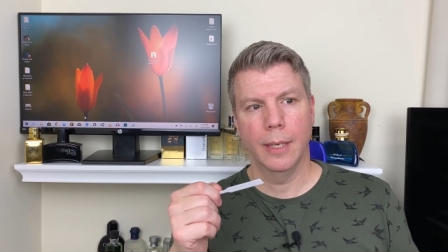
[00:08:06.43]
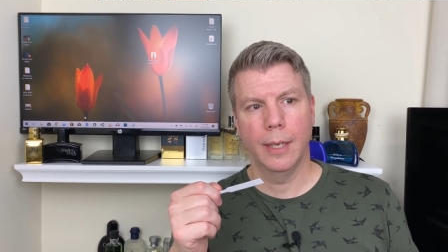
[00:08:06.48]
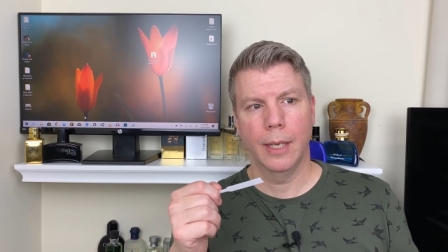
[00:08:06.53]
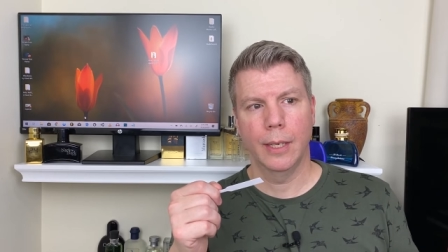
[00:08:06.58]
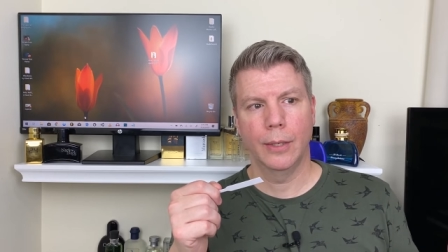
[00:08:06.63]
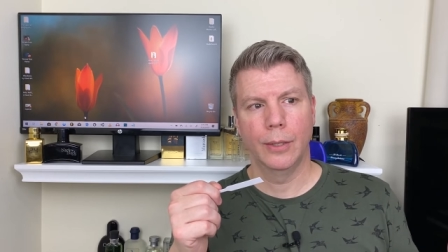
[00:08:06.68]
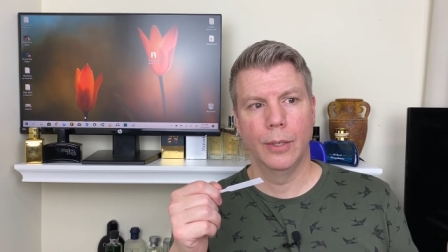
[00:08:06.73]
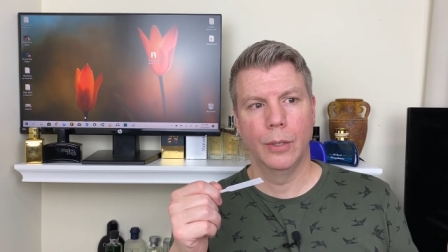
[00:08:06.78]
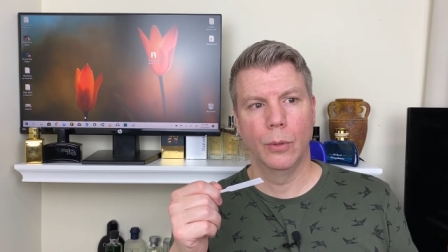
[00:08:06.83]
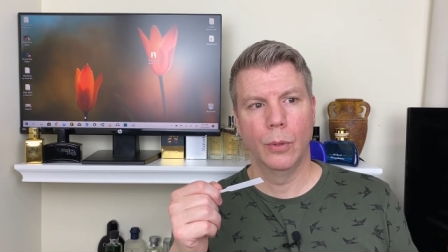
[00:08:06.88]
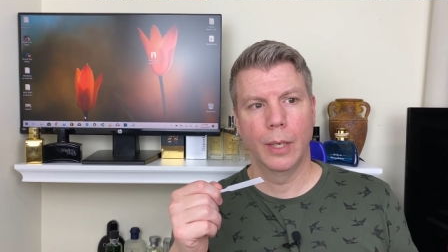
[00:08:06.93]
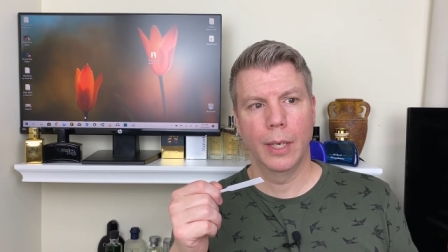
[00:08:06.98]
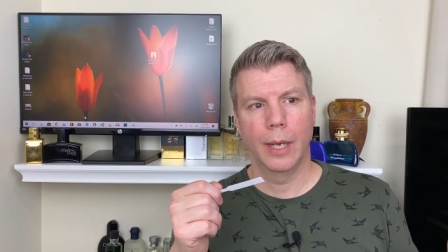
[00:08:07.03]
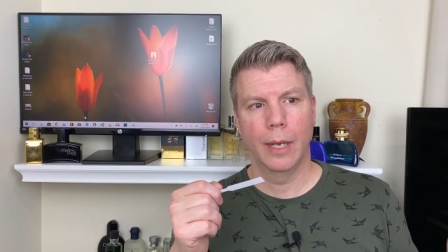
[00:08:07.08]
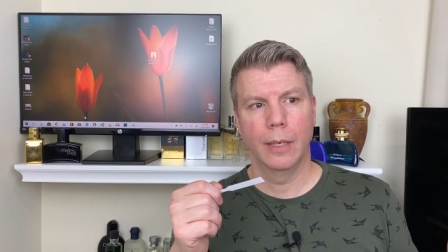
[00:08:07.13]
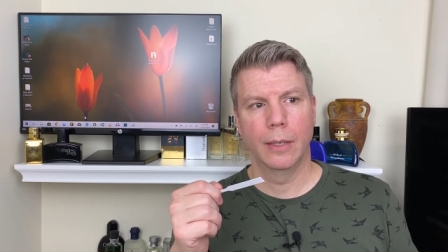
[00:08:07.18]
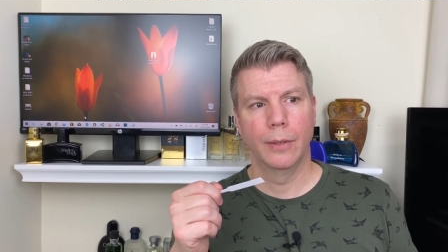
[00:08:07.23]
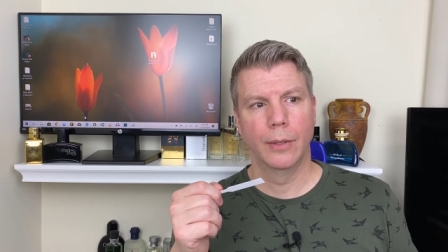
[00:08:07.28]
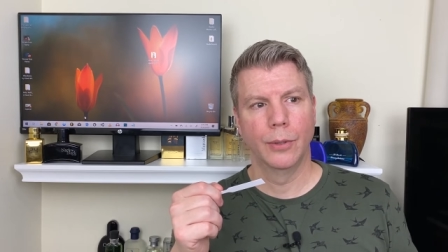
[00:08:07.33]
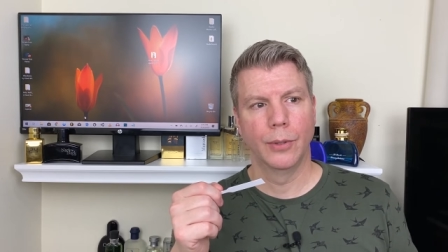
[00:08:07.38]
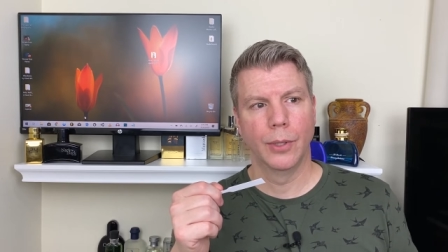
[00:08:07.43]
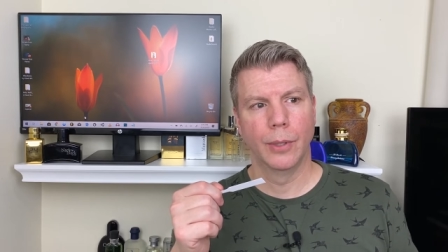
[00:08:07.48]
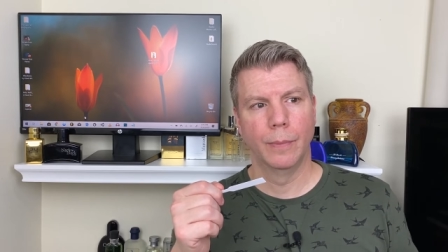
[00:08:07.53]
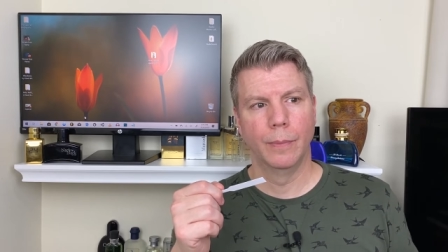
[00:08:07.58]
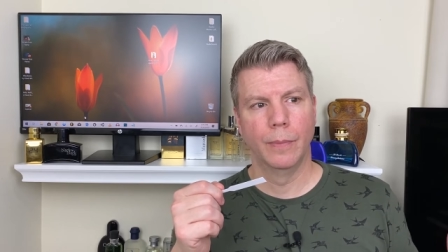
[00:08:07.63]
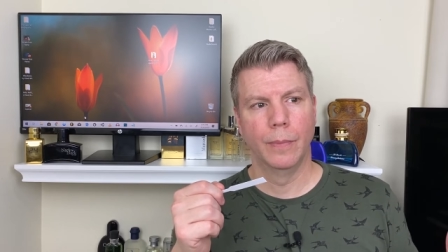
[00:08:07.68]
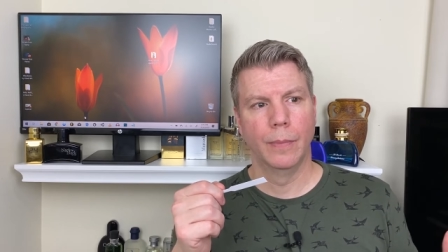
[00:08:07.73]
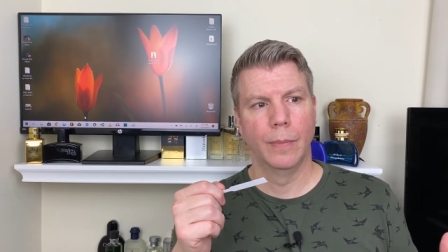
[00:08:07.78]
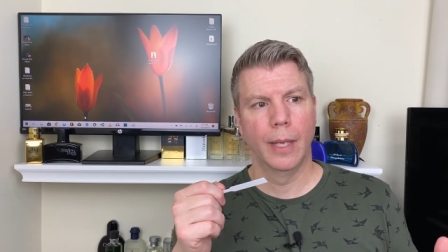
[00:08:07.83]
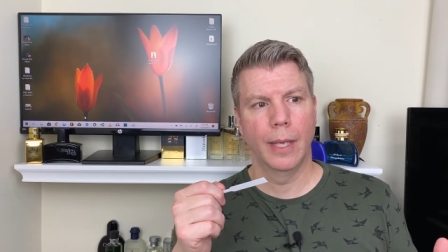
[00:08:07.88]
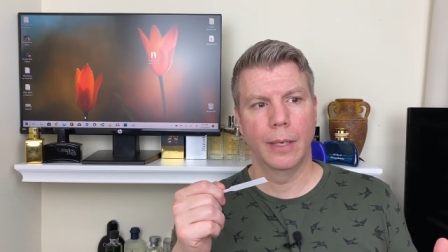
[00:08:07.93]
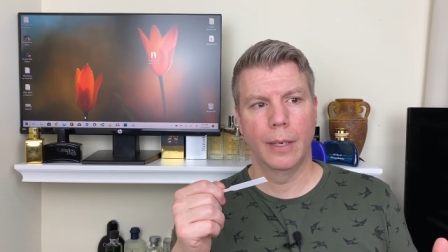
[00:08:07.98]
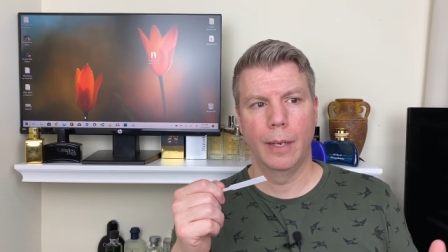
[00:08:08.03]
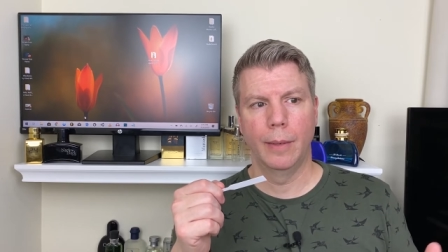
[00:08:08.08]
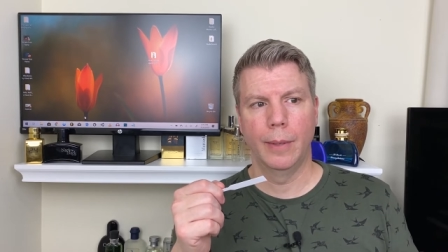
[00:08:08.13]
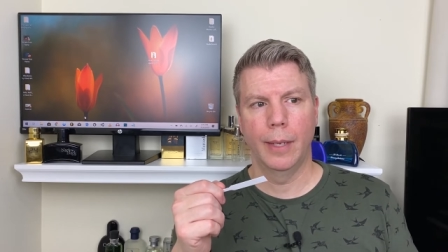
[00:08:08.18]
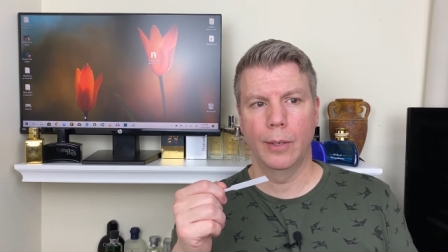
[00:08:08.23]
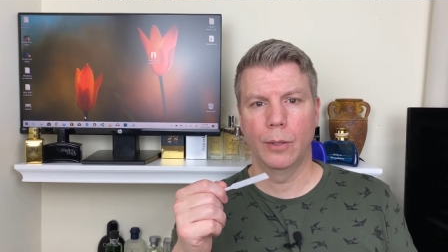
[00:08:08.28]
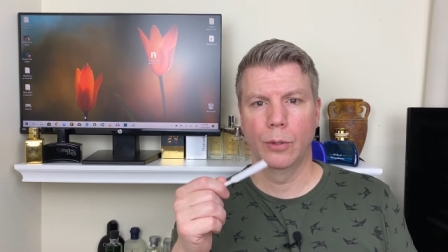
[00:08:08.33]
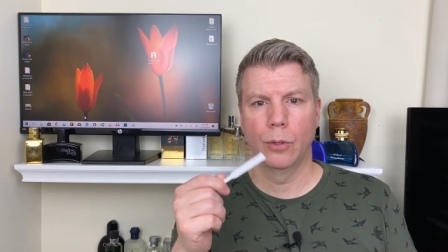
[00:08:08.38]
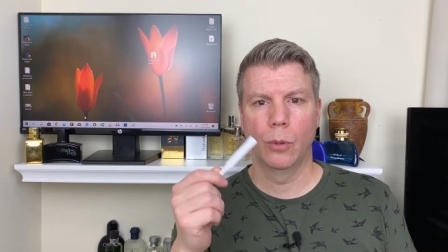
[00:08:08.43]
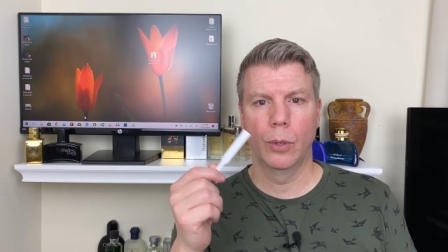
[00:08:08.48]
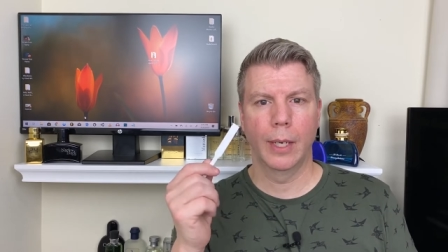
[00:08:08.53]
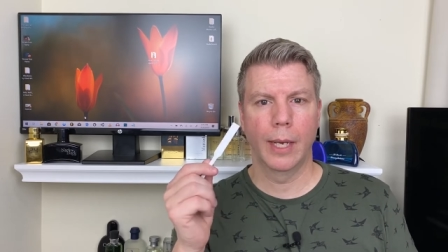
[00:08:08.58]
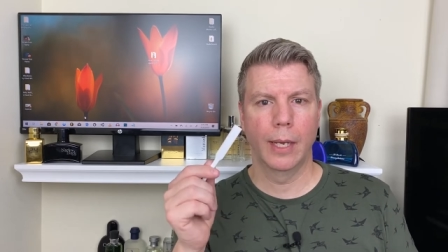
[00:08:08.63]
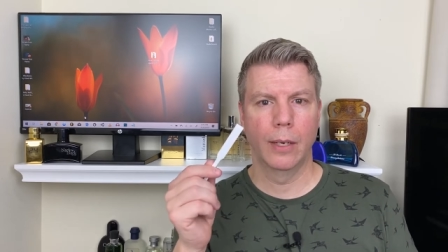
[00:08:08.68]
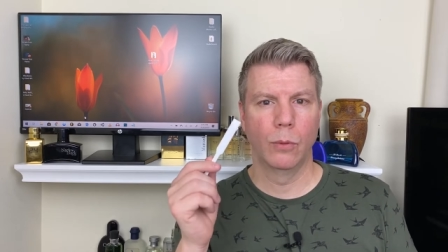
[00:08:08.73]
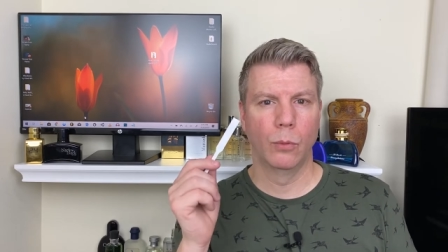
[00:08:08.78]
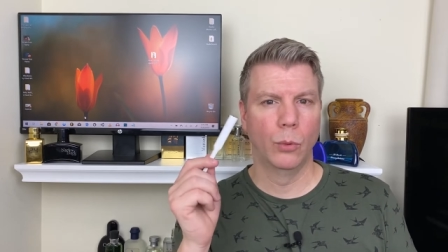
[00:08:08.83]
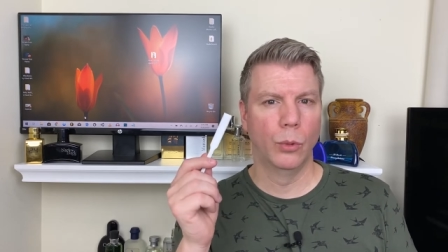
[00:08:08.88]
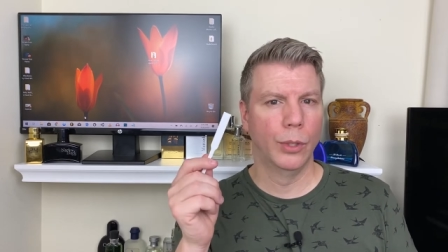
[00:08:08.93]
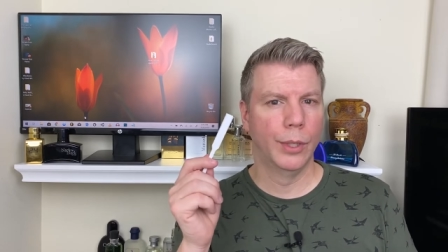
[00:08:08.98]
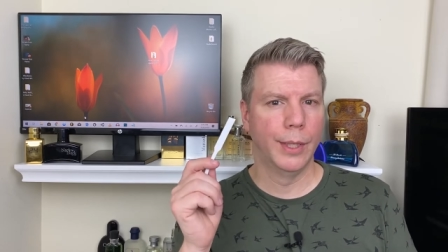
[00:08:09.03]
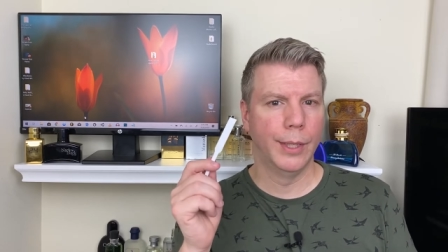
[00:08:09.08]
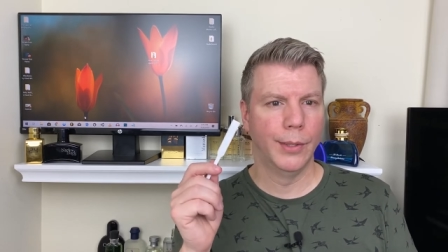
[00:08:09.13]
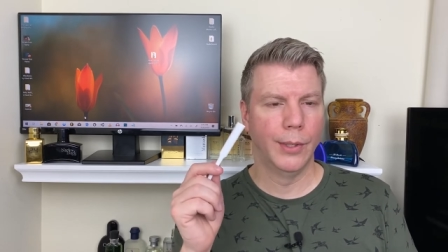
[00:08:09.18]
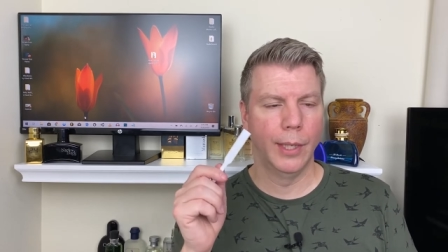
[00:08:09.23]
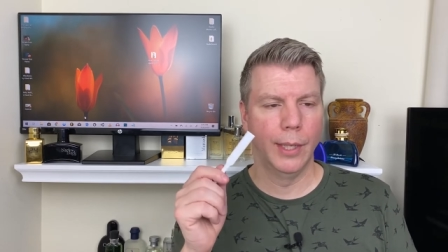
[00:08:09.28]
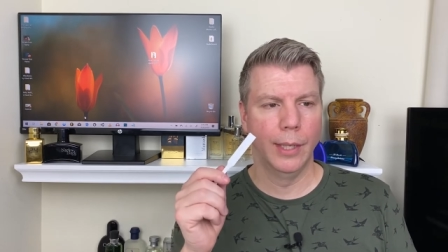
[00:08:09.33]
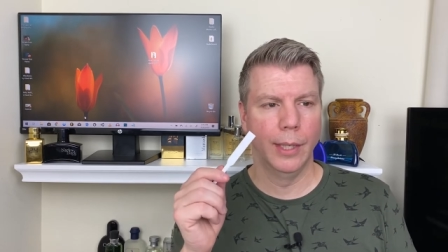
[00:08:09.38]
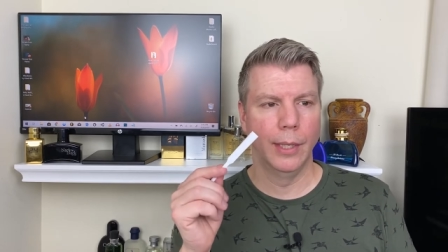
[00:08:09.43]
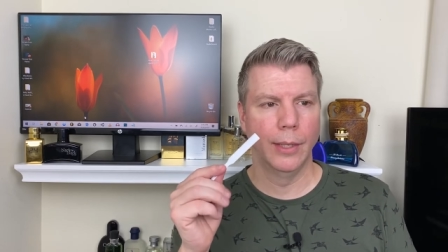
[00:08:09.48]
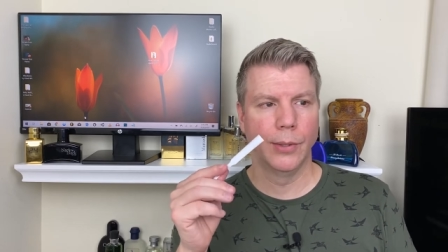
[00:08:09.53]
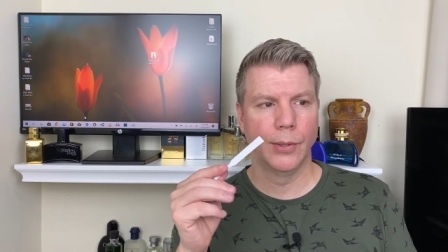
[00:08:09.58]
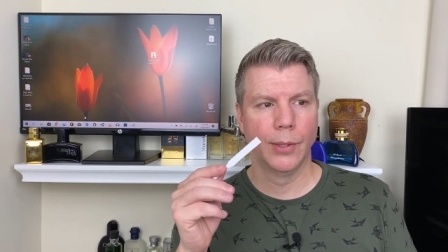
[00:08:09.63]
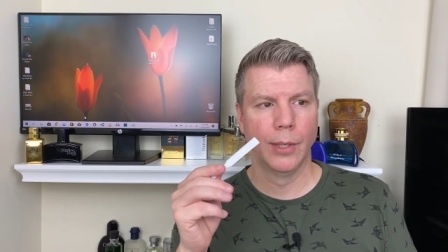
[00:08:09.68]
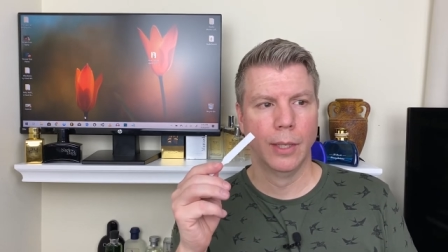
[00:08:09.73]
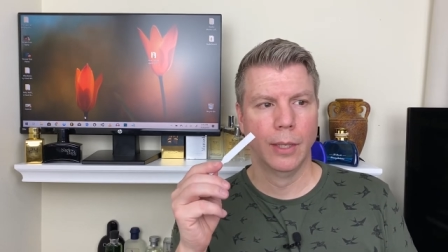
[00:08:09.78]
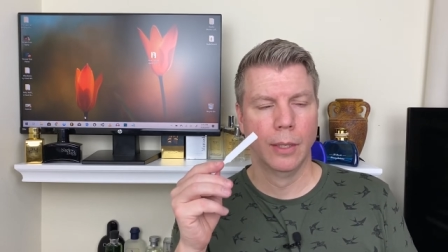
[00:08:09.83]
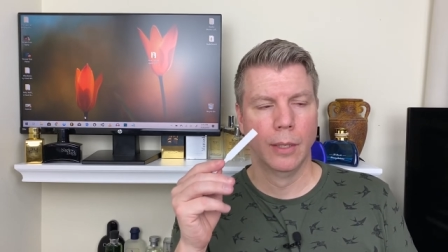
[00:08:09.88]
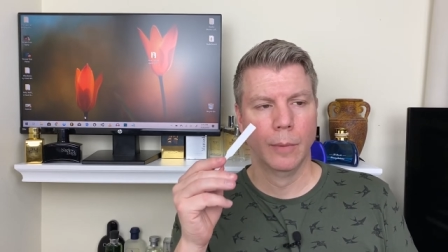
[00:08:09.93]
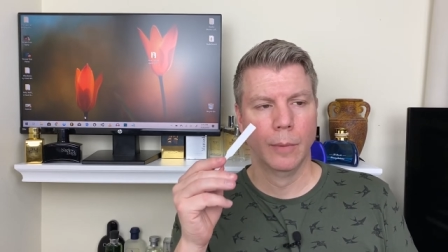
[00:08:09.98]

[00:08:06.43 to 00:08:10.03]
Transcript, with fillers: I don't know what kind of, there's a, I don't, I don't know what kind of wood is in this